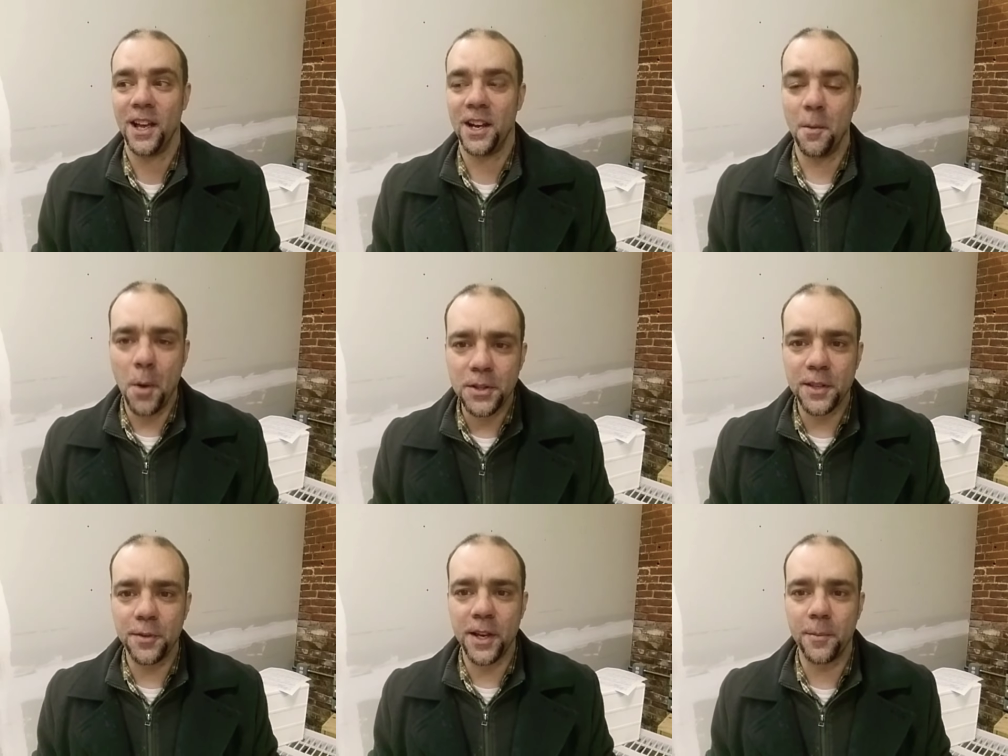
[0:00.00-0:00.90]
Now, most
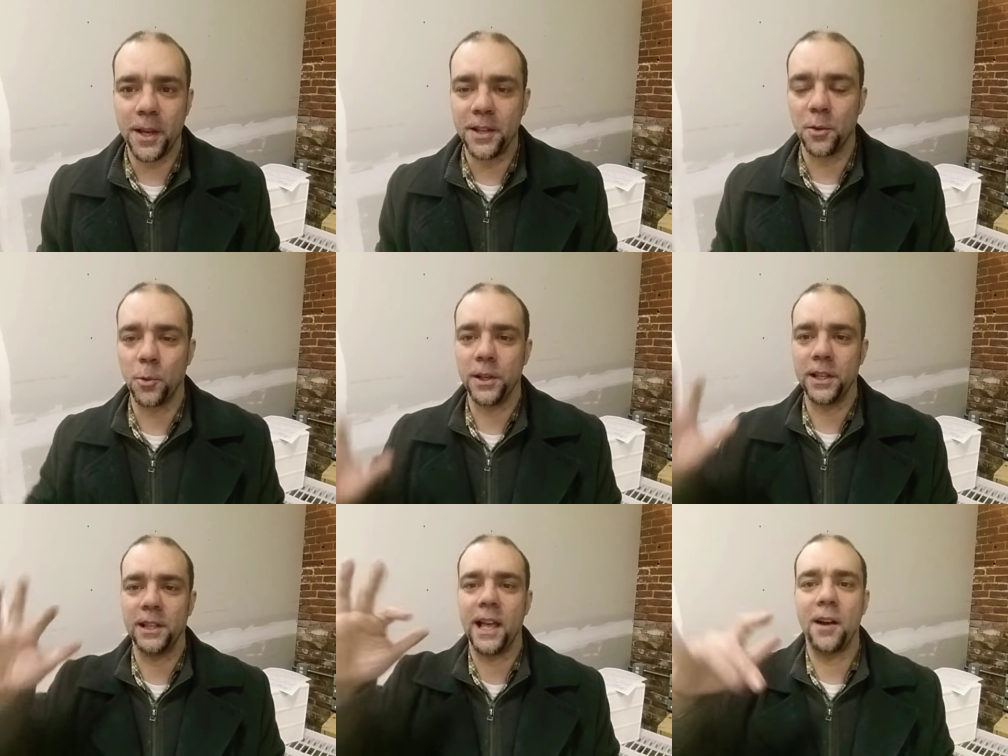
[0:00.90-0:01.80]
of them like the
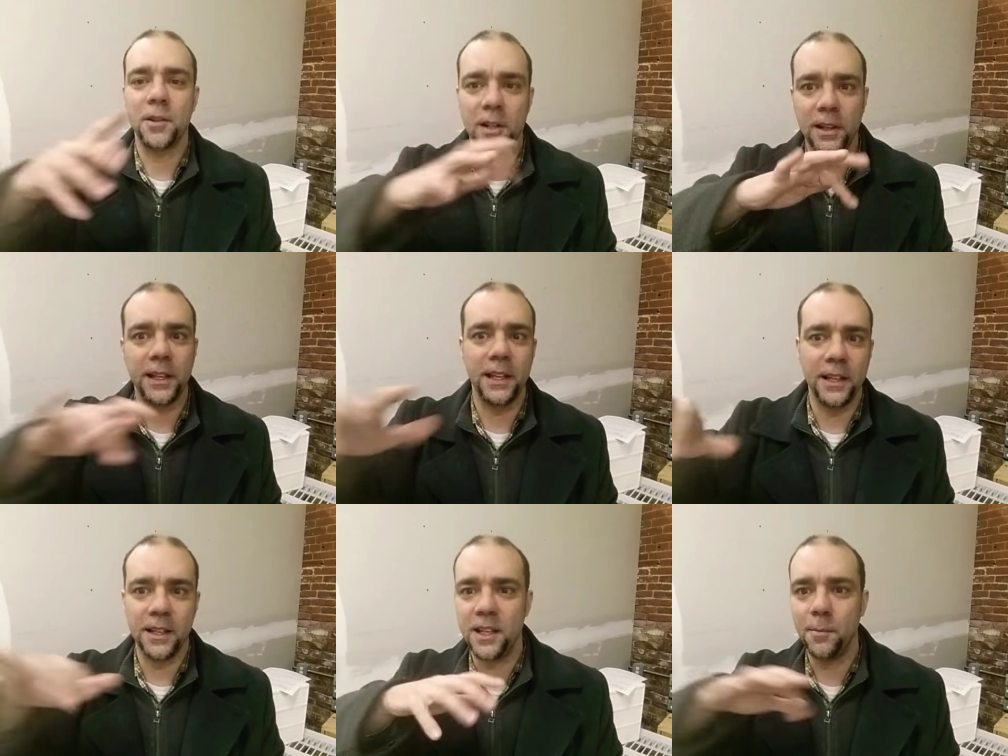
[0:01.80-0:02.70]
really loud
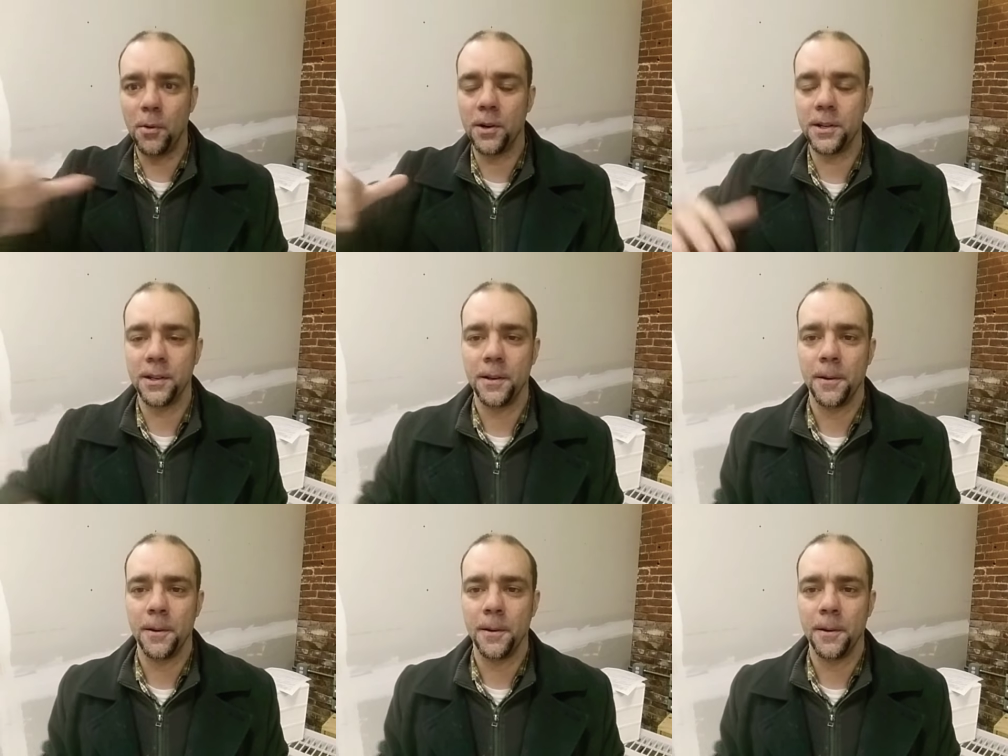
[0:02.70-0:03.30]
clicking keyboard,